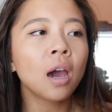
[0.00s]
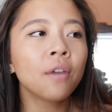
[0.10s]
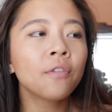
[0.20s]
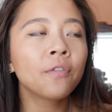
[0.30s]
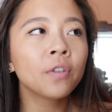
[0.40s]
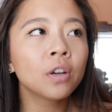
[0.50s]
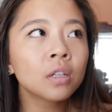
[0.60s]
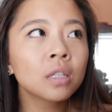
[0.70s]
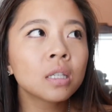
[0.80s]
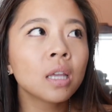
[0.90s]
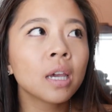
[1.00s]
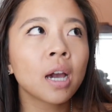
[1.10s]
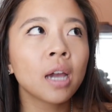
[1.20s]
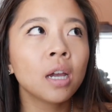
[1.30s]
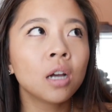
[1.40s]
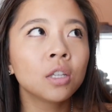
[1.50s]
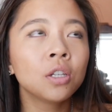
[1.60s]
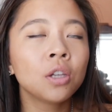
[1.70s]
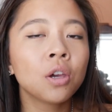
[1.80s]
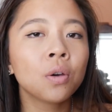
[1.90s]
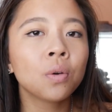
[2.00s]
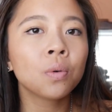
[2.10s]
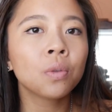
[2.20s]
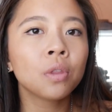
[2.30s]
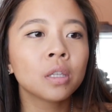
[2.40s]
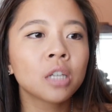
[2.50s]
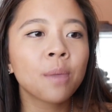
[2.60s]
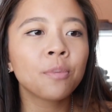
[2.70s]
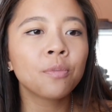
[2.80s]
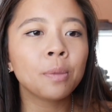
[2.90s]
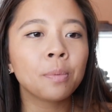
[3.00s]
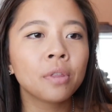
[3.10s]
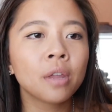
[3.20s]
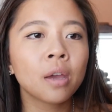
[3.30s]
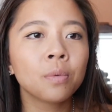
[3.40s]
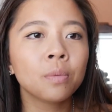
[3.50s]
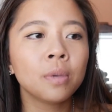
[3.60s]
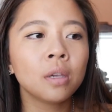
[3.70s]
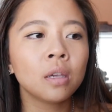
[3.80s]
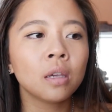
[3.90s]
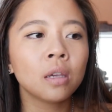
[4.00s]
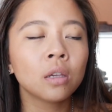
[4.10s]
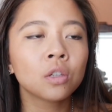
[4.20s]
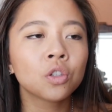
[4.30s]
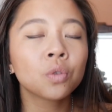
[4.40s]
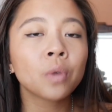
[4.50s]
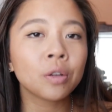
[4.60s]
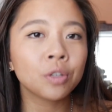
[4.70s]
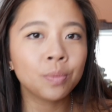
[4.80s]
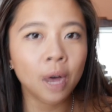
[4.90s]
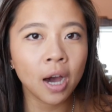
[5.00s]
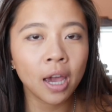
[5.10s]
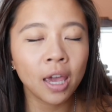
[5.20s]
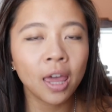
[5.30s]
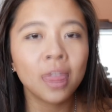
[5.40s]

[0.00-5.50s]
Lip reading: At first, like, I got to know the type of people that I would be surrounded by,